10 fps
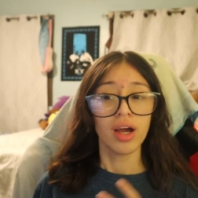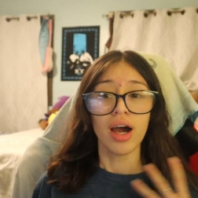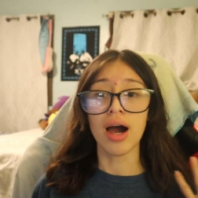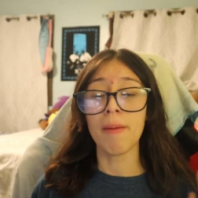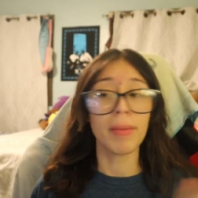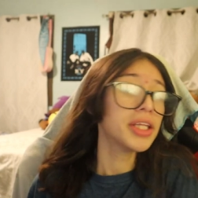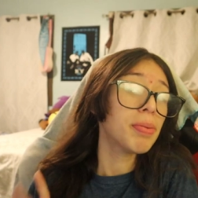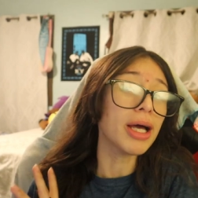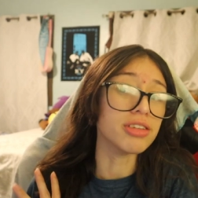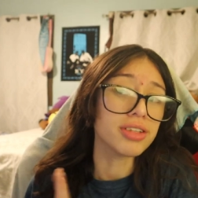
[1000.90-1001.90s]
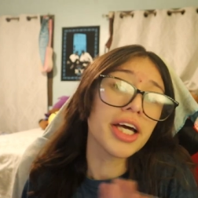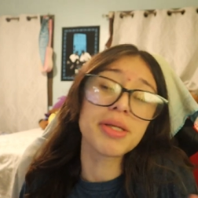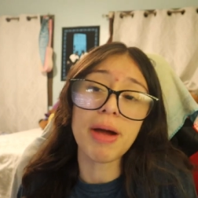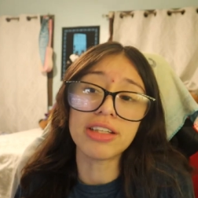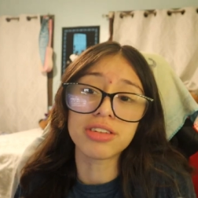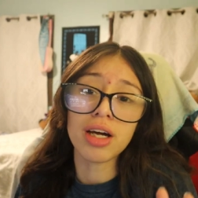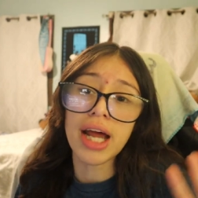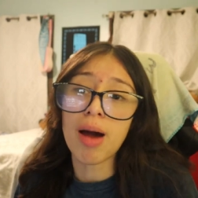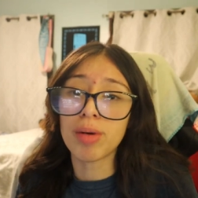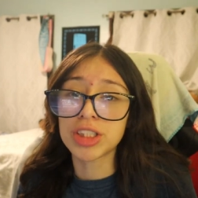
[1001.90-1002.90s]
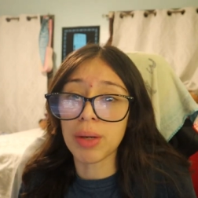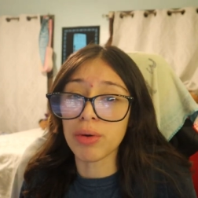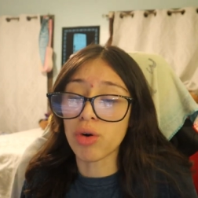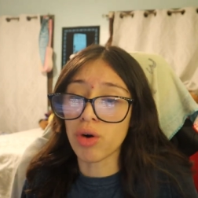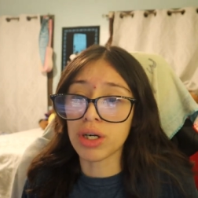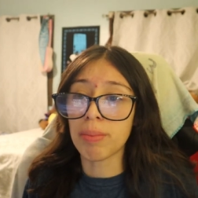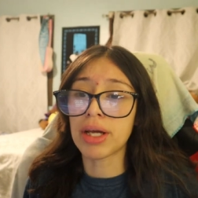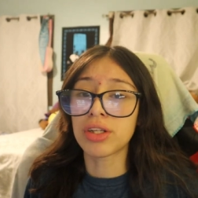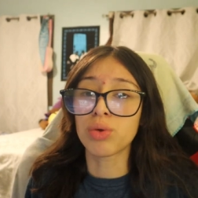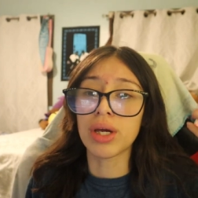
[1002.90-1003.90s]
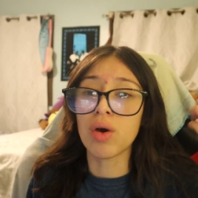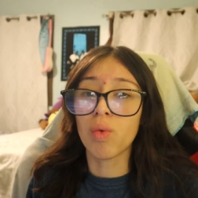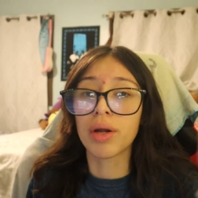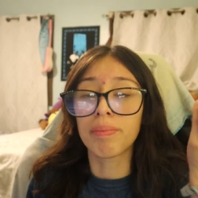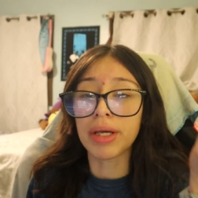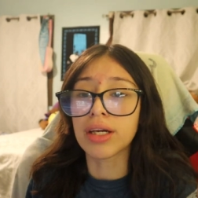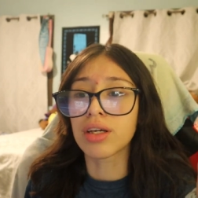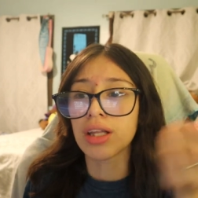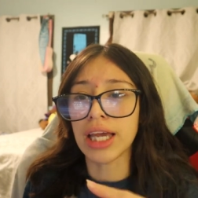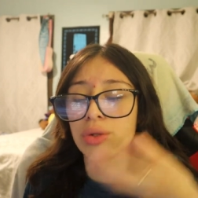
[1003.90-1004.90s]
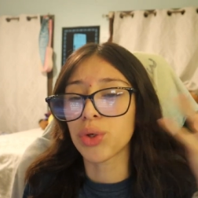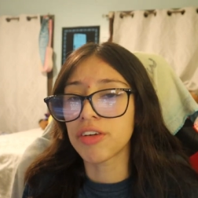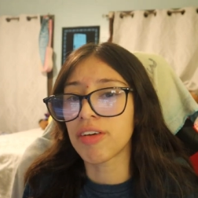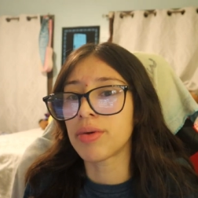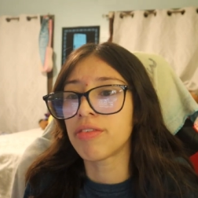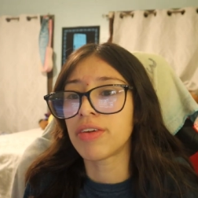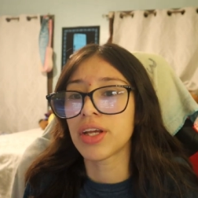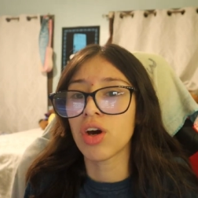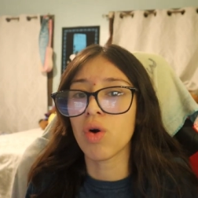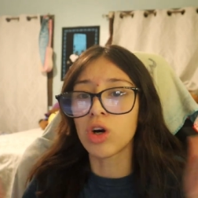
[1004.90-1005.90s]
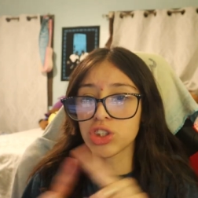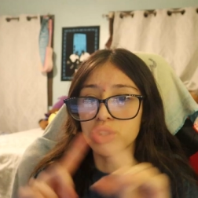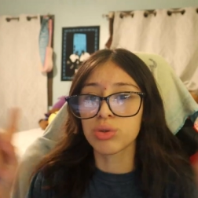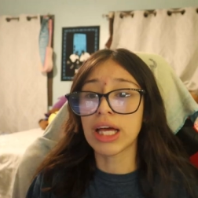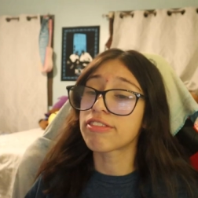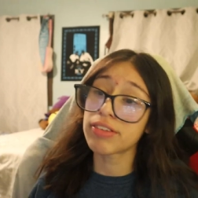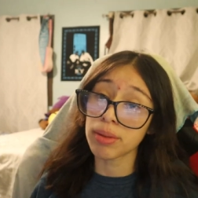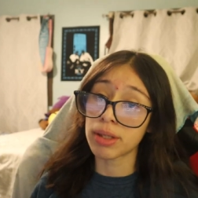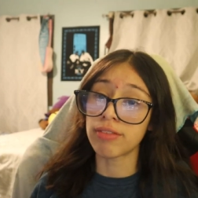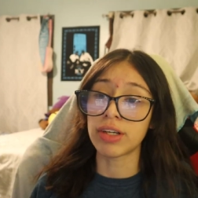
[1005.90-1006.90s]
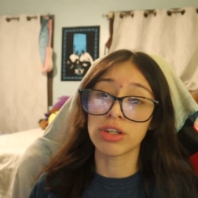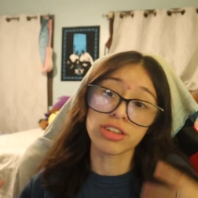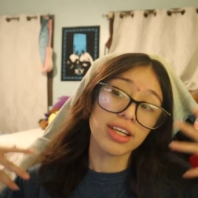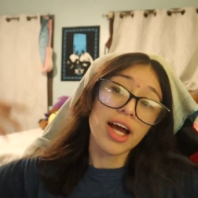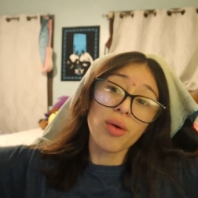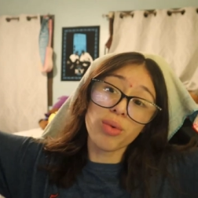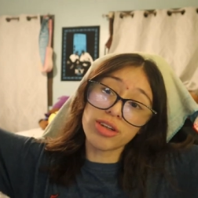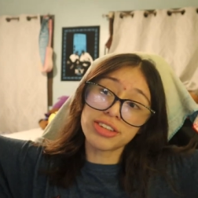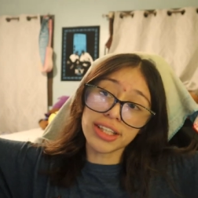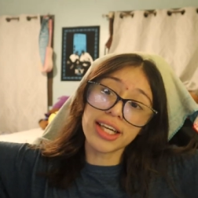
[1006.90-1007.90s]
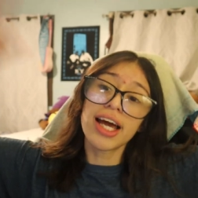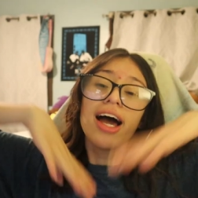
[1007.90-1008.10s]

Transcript: Um, it depends. It depends on how much I record. I might do it in one big like 25 minute video or two like 50 minute videos. We'll see.